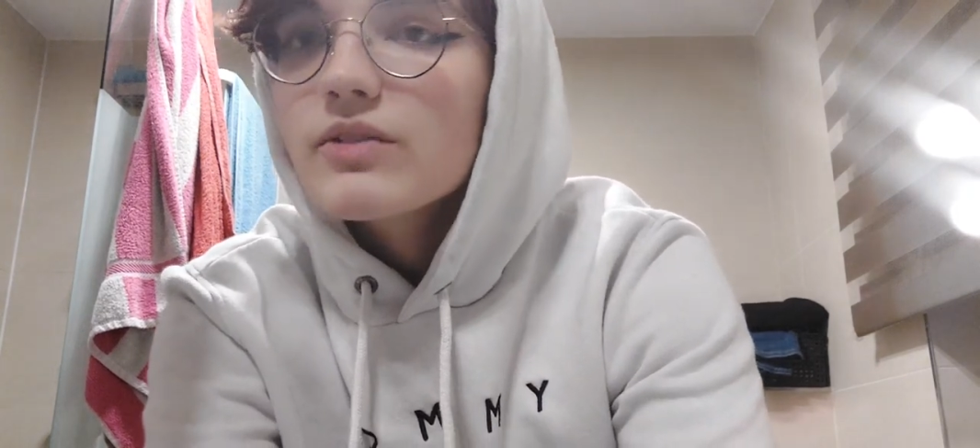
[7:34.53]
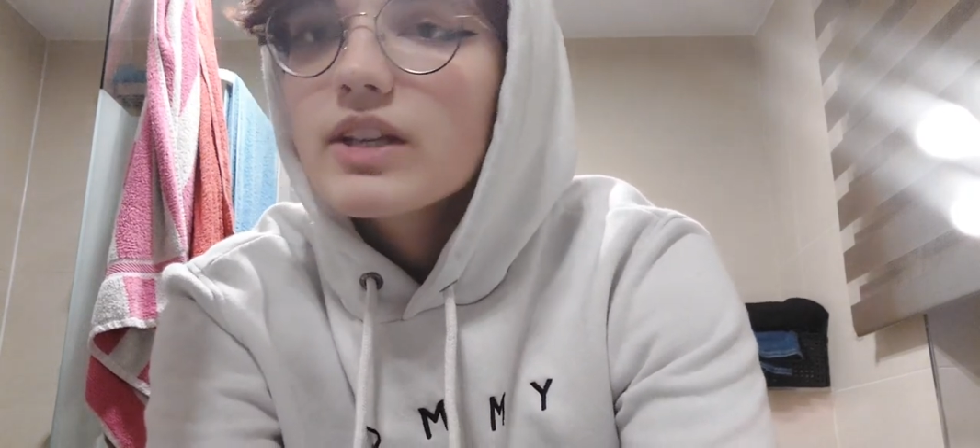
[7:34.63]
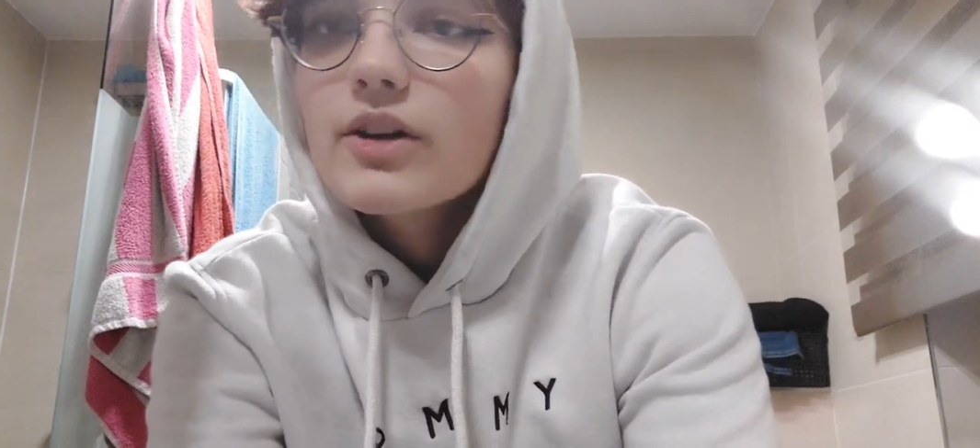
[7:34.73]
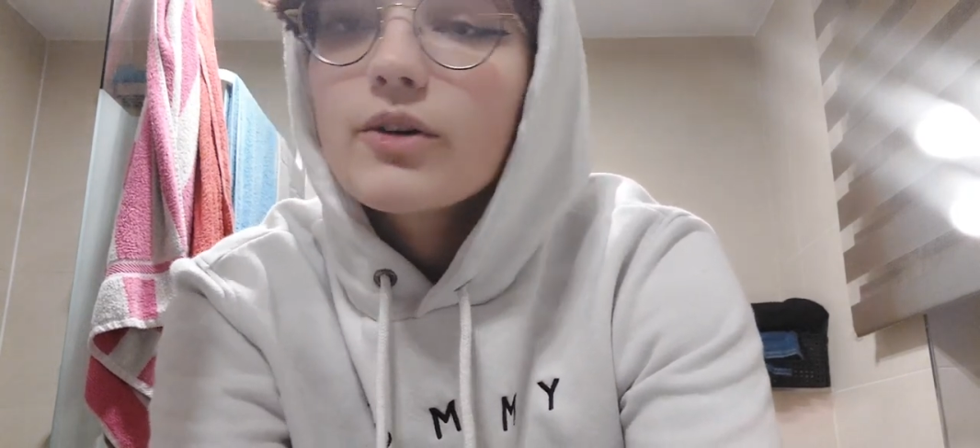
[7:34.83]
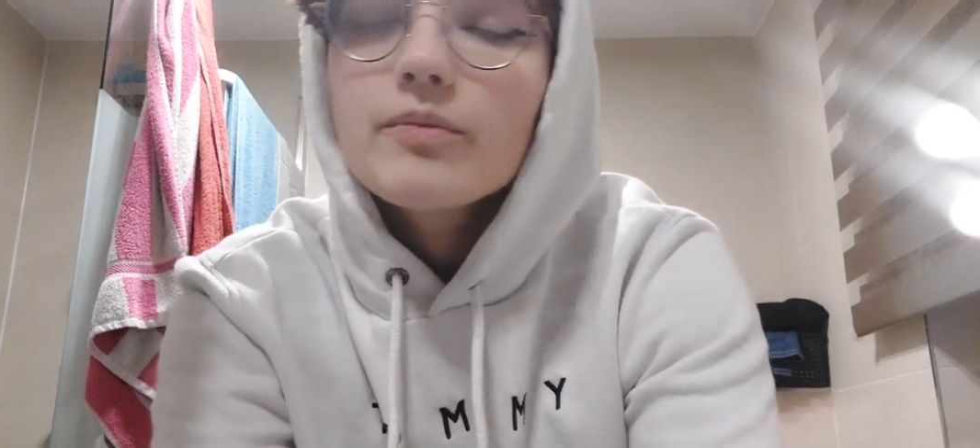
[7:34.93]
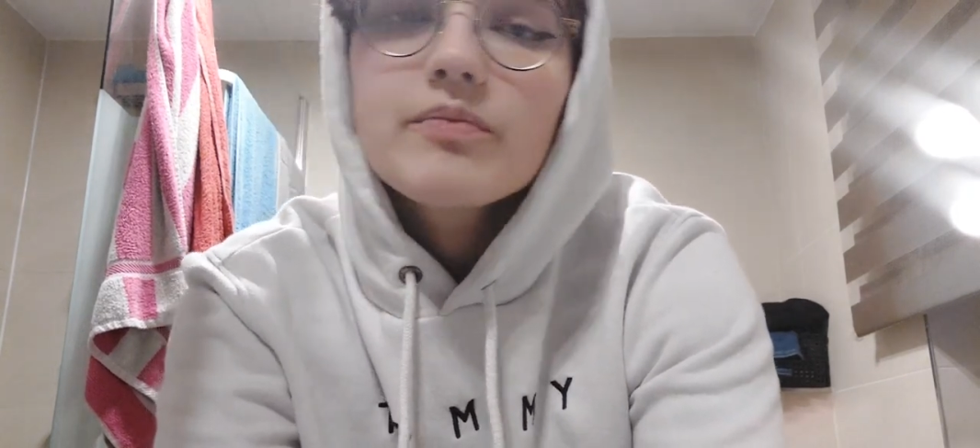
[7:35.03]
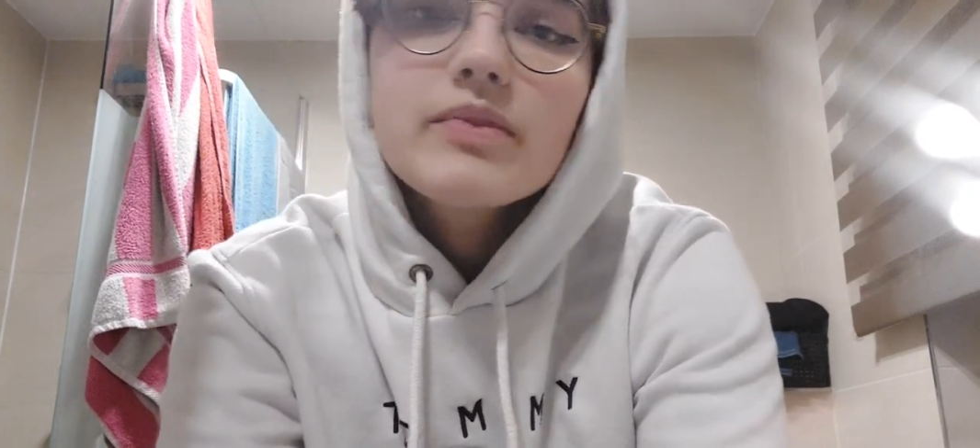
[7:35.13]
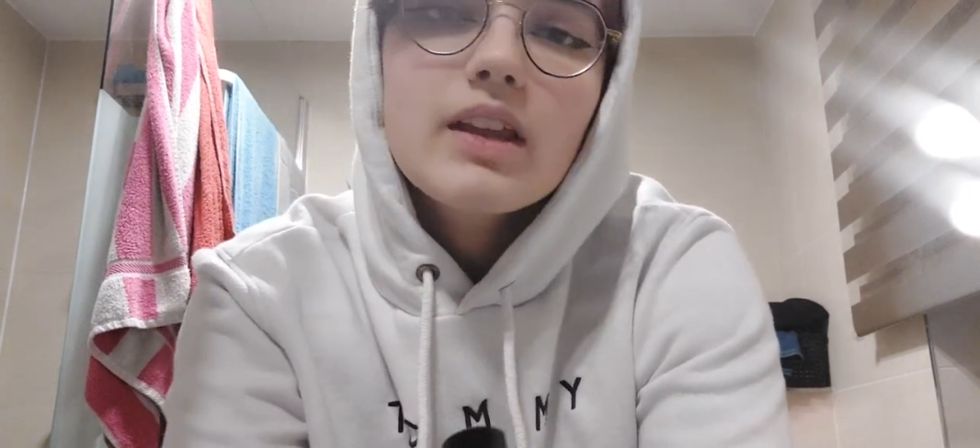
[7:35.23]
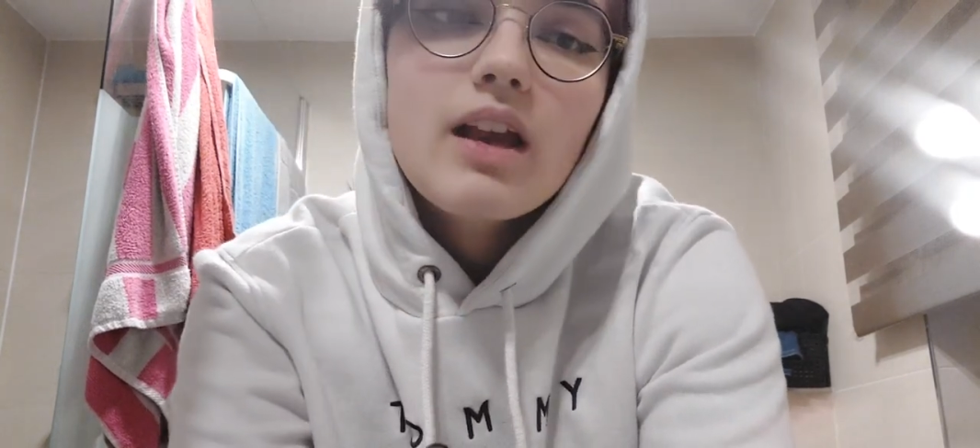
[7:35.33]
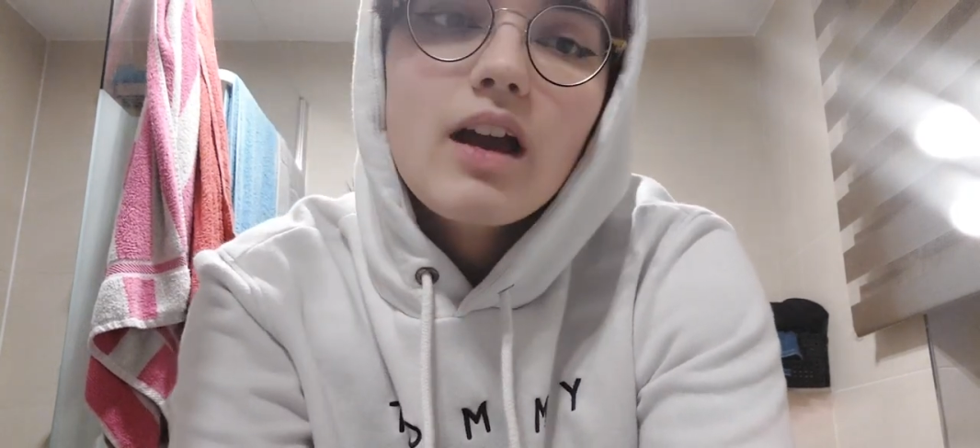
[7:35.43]
video.
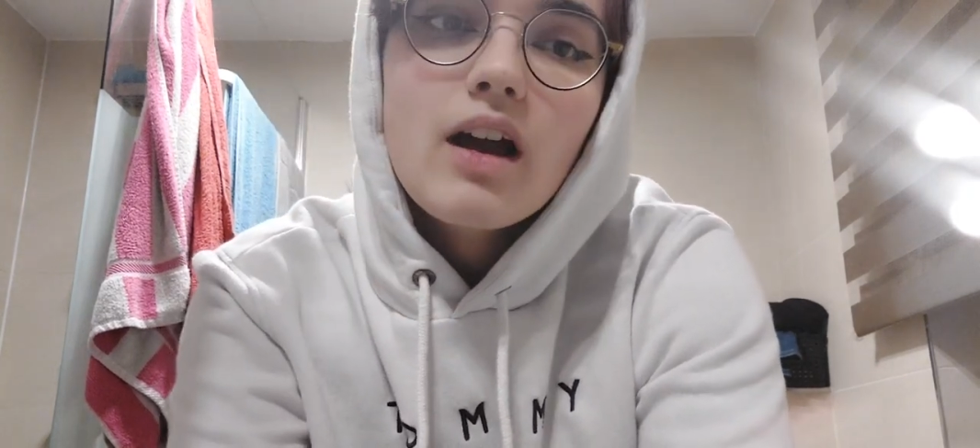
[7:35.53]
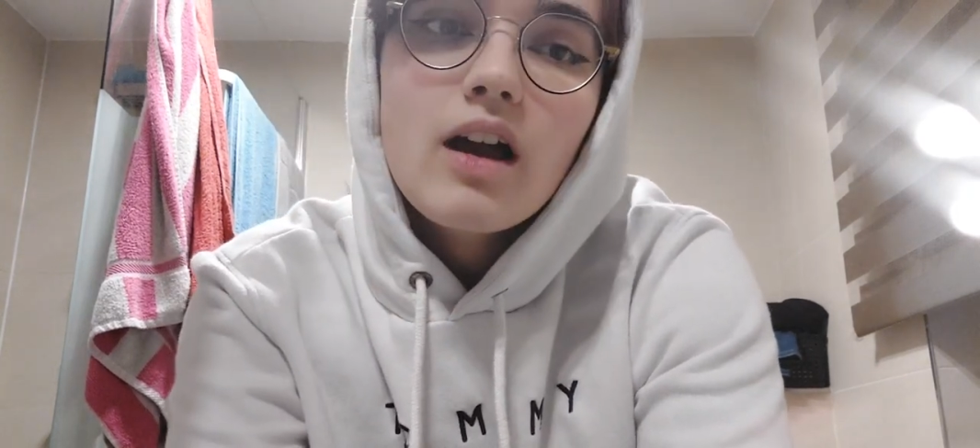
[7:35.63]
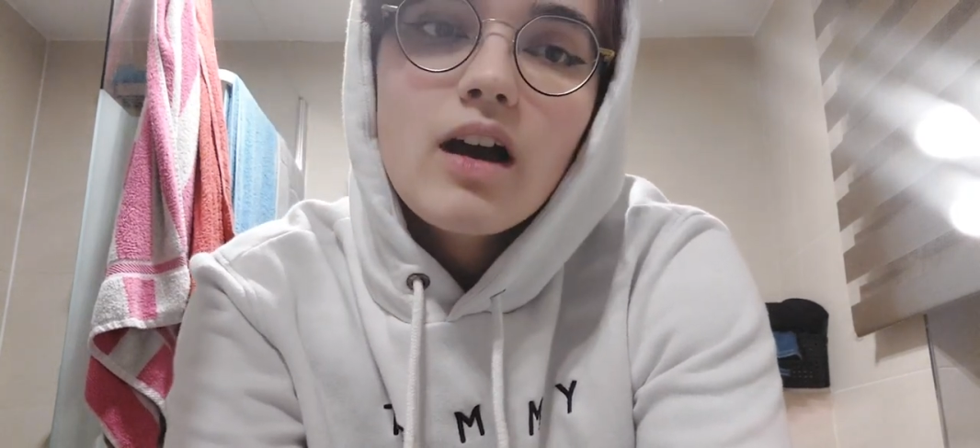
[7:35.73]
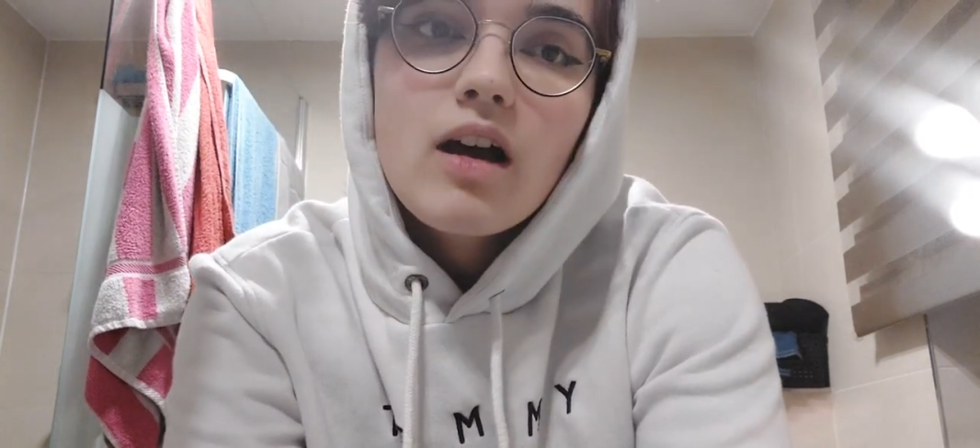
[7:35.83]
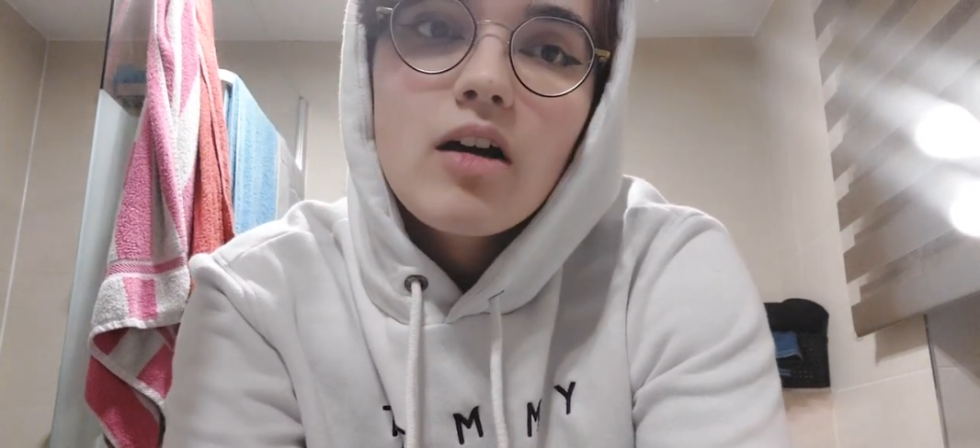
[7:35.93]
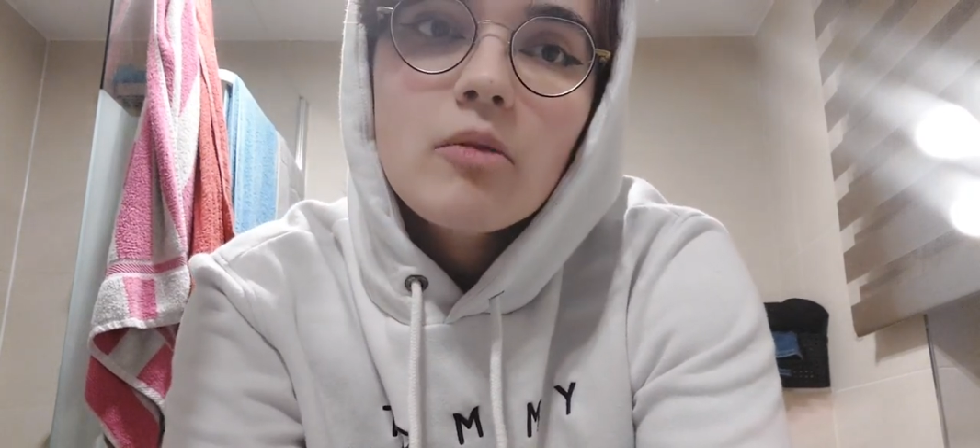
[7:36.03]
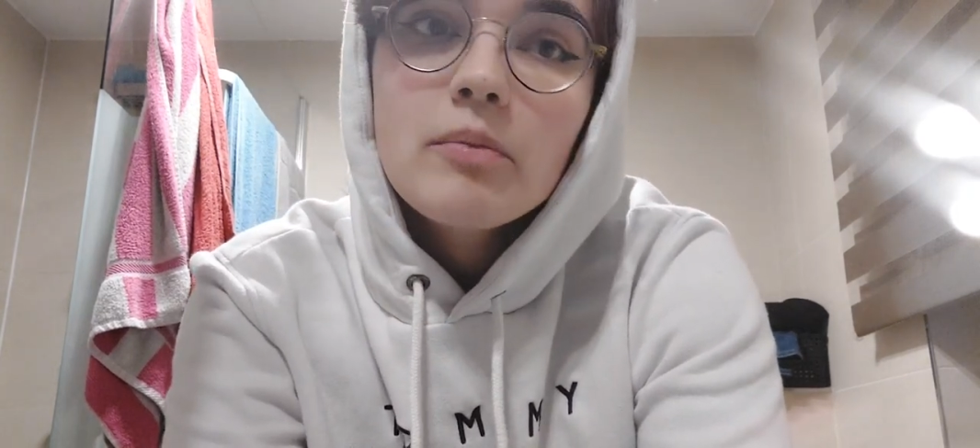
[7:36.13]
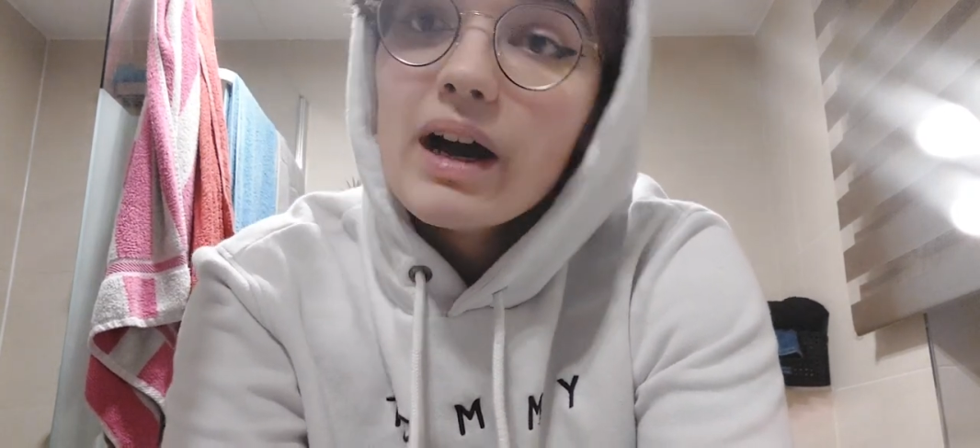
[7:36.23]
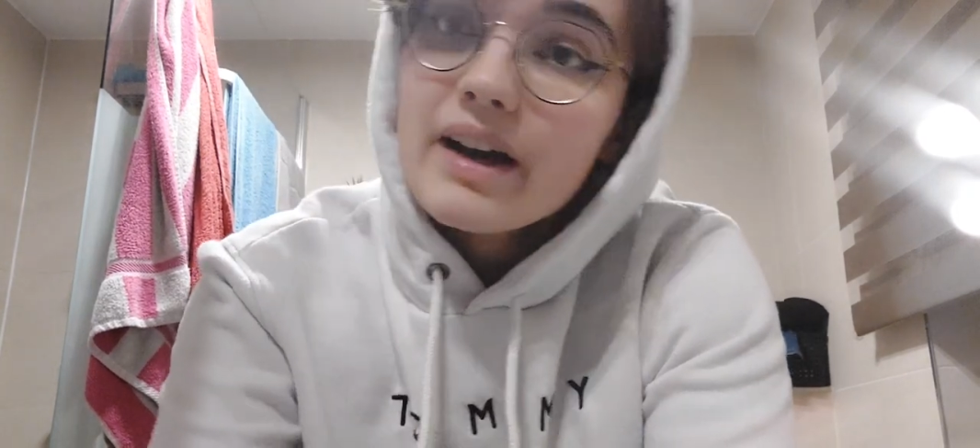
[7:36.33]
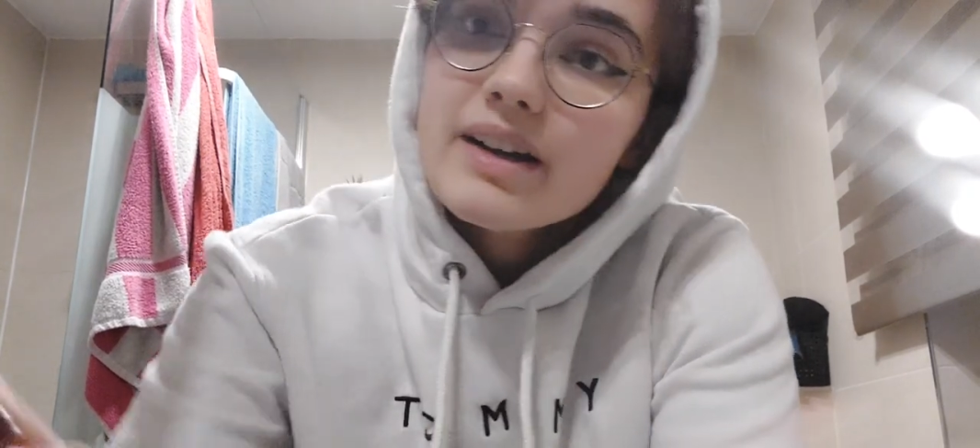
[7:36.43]
Um,
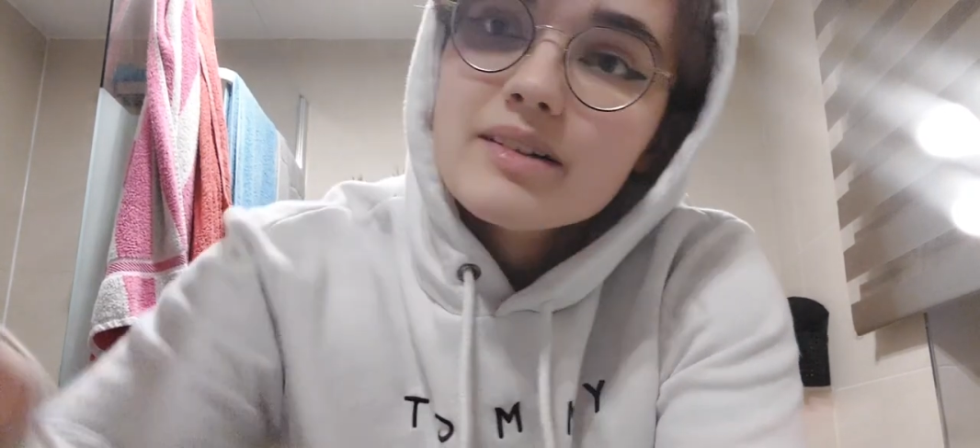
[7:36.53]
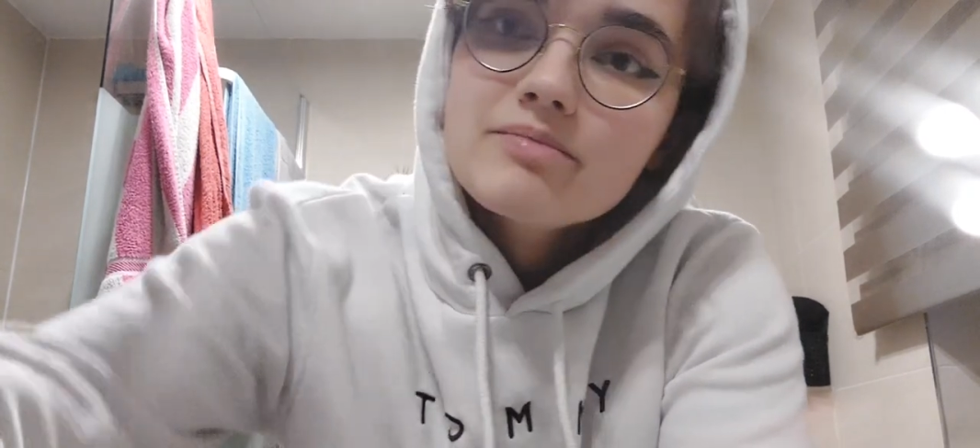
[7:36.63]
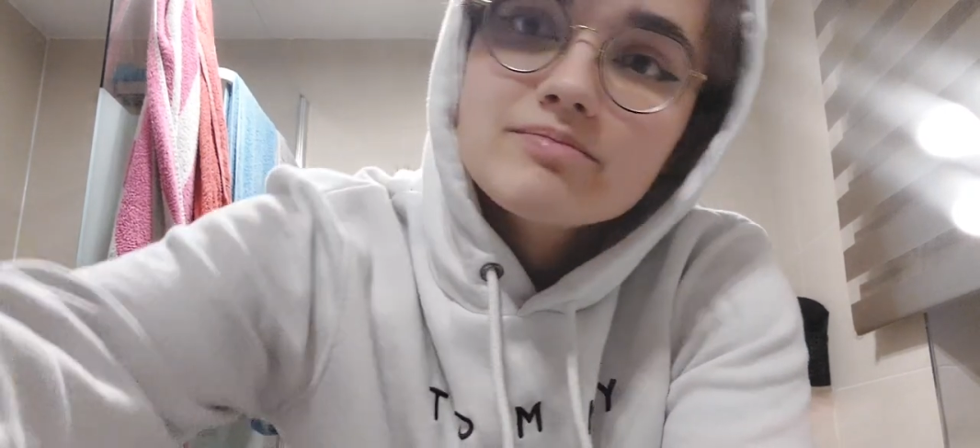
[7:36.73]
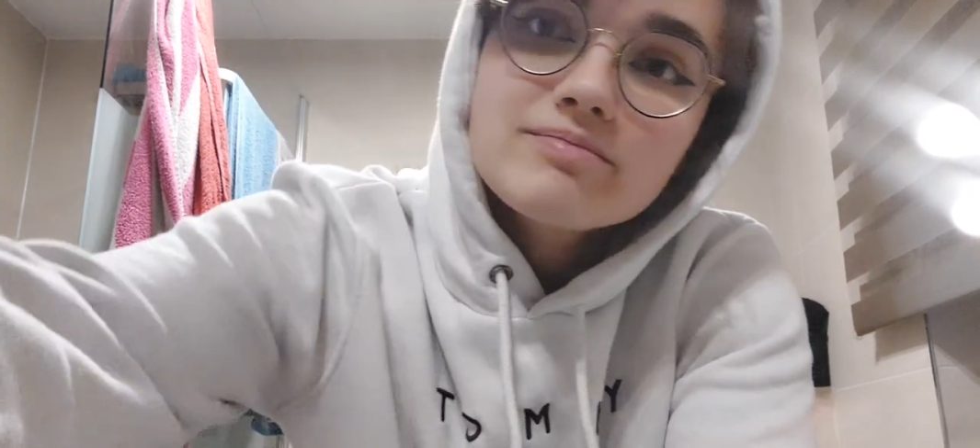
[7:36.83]
bye!